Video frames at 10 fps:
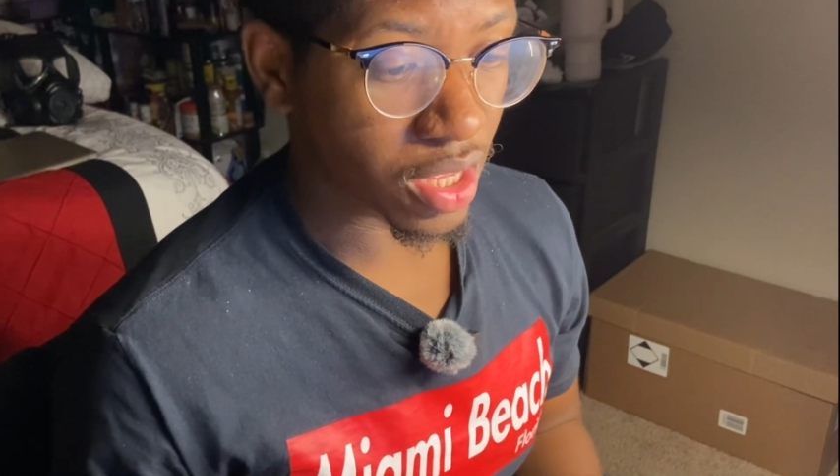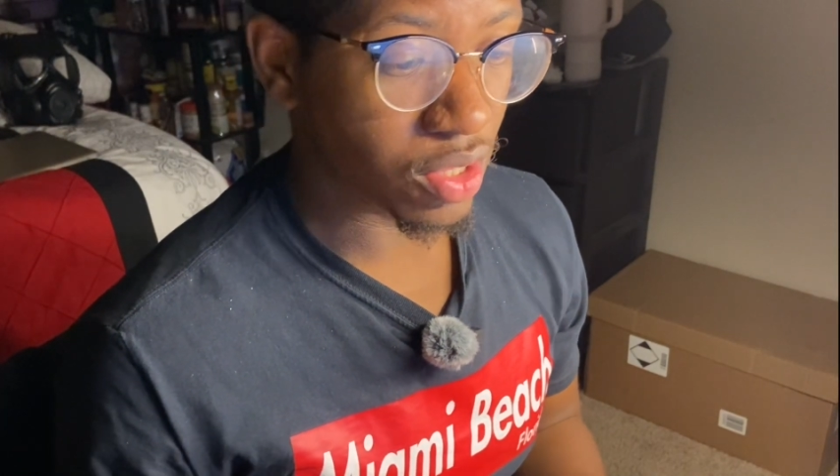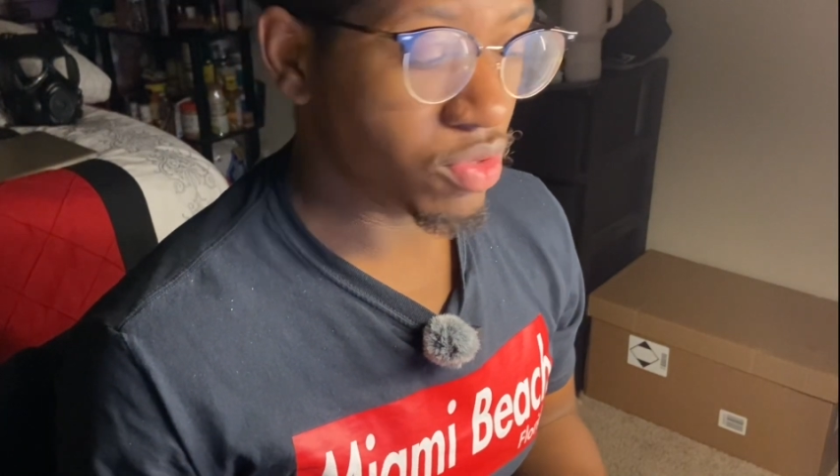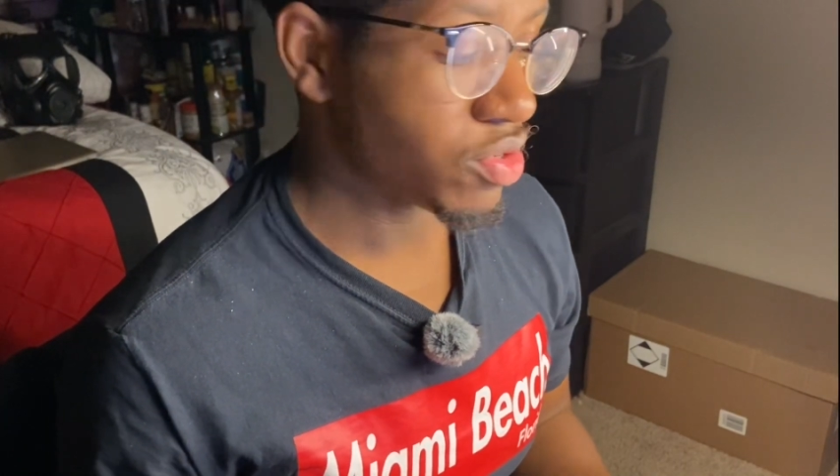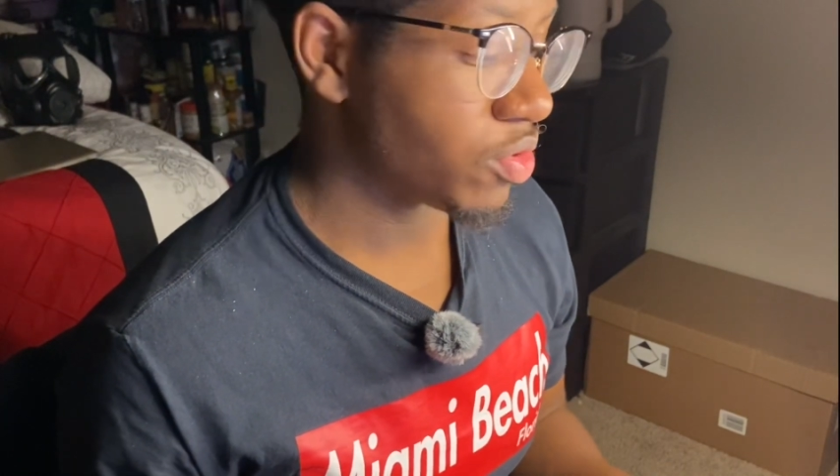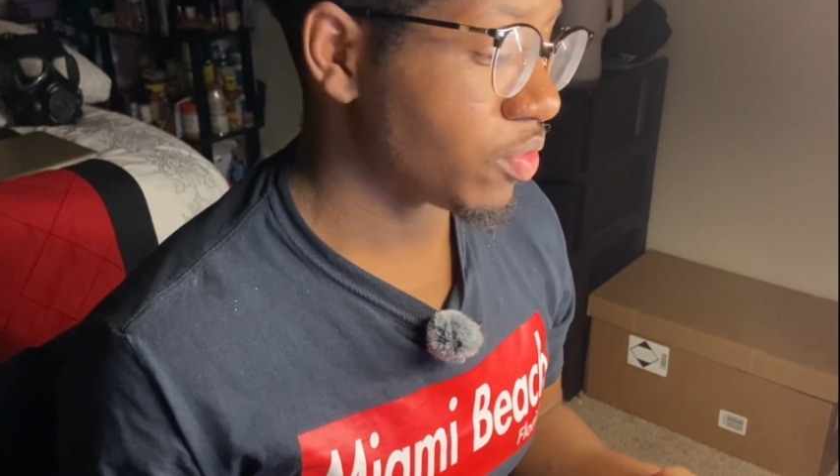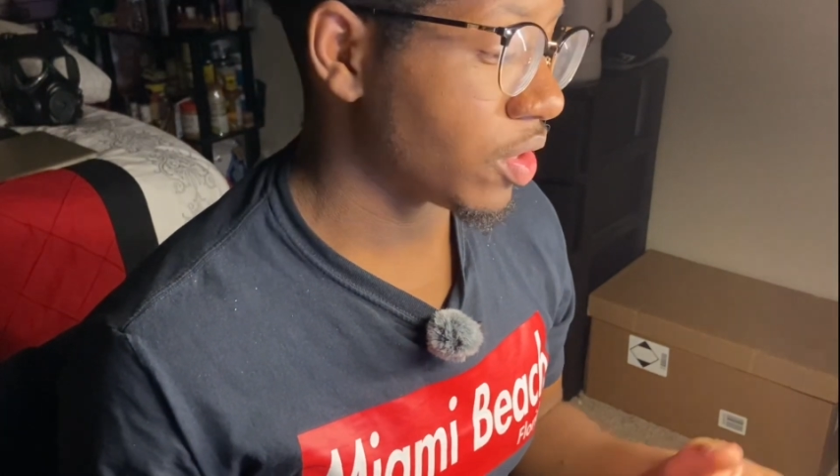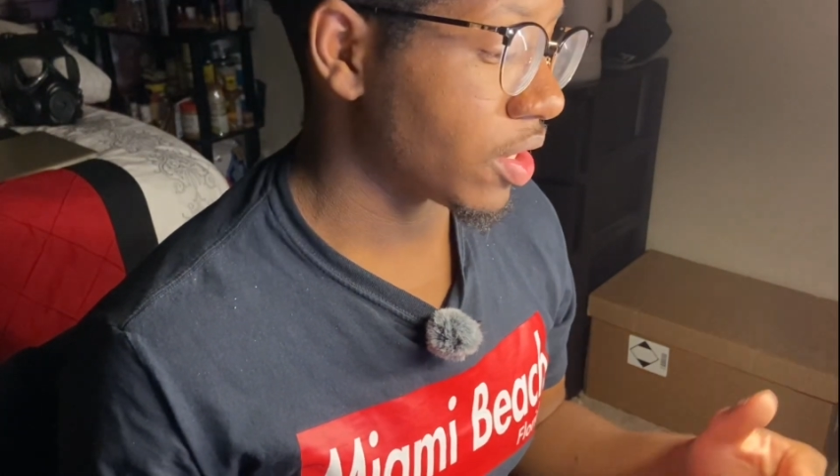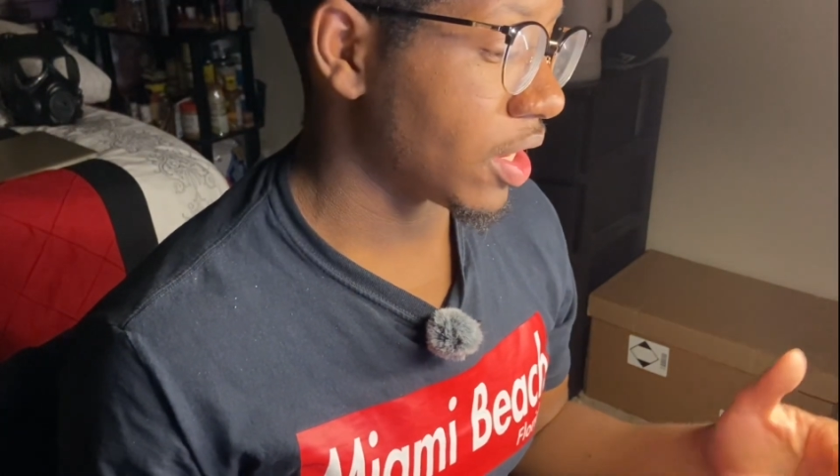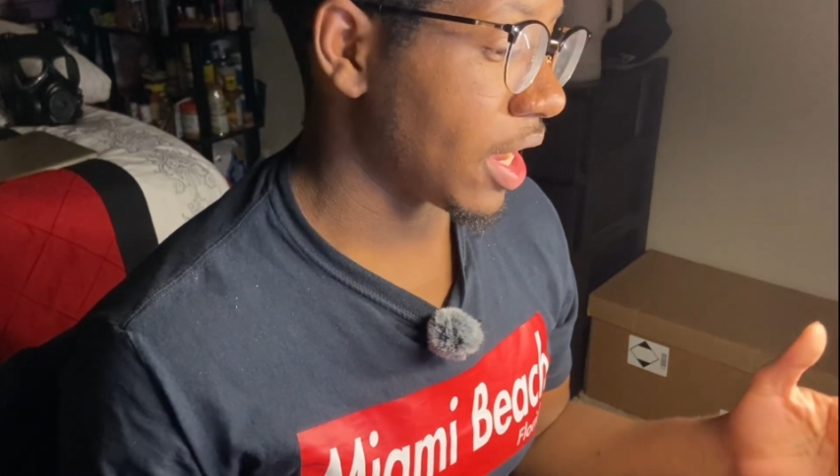You could
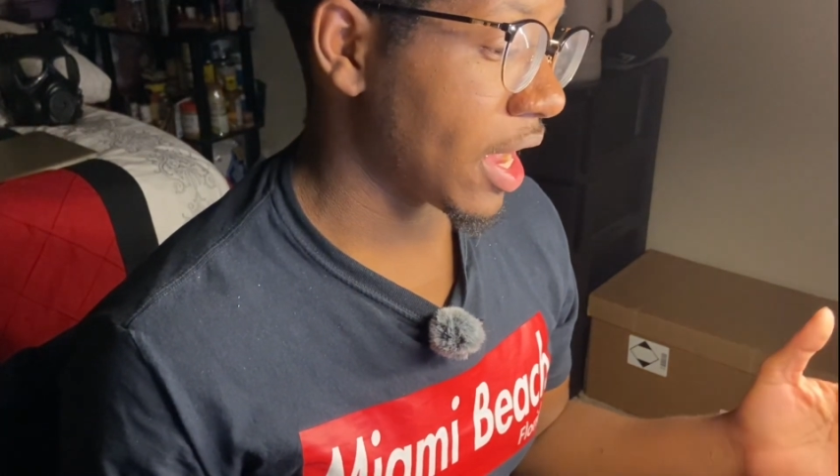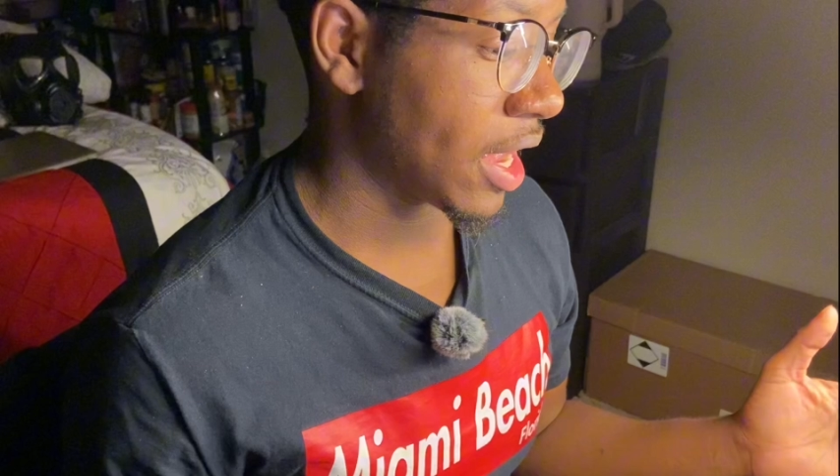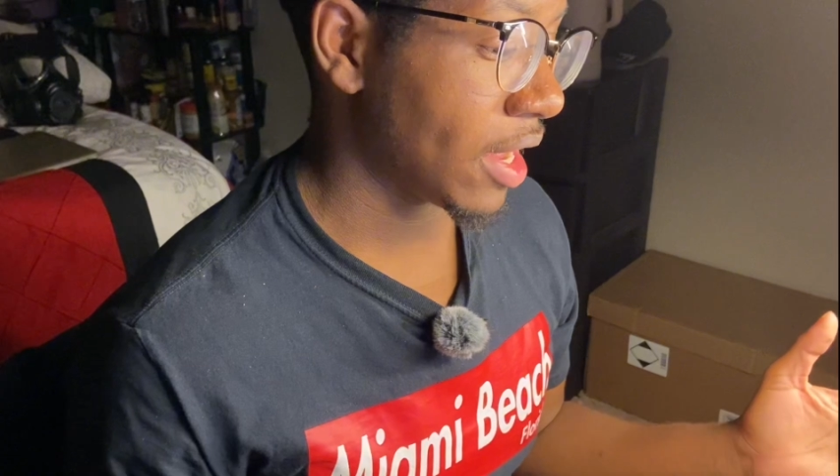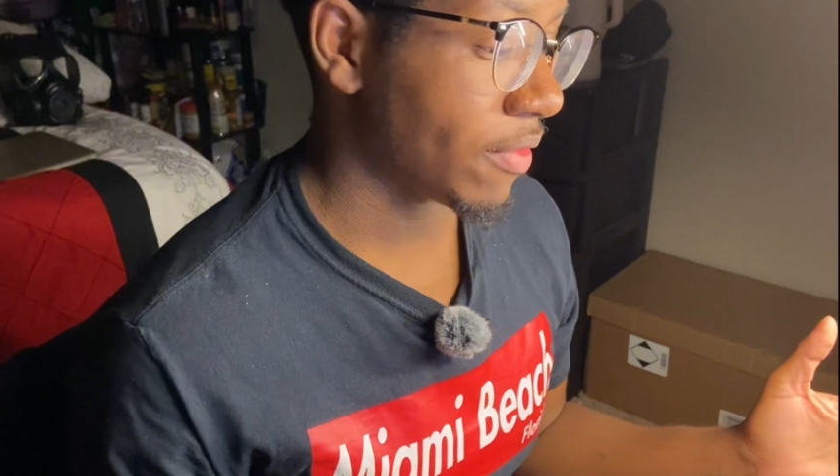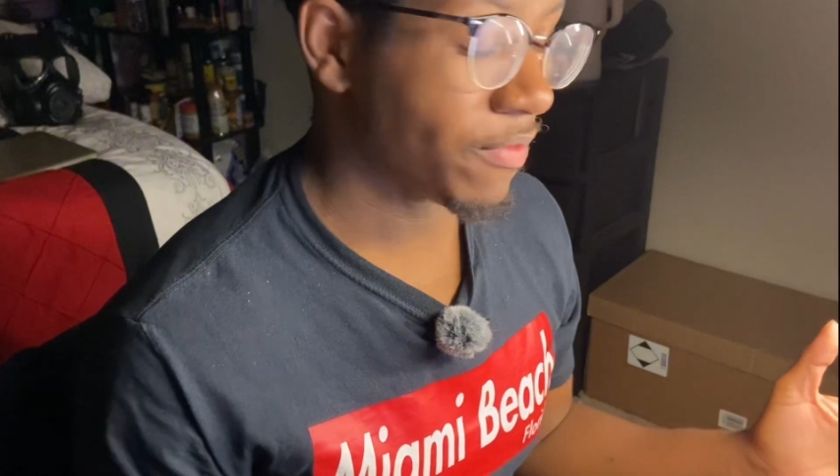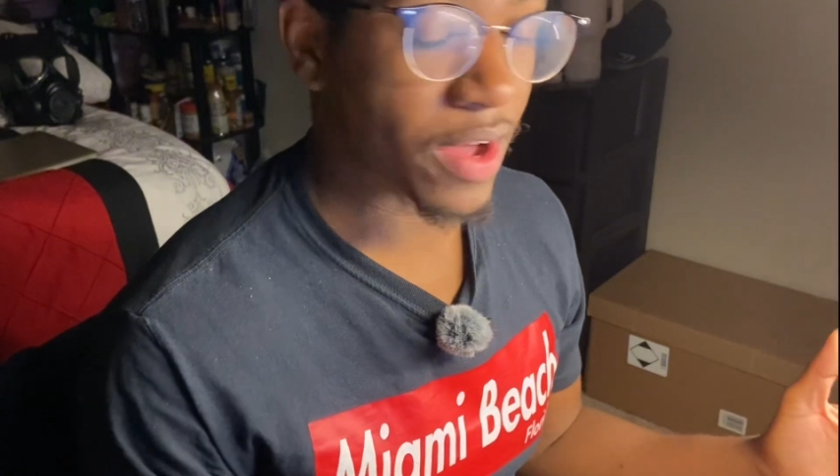work at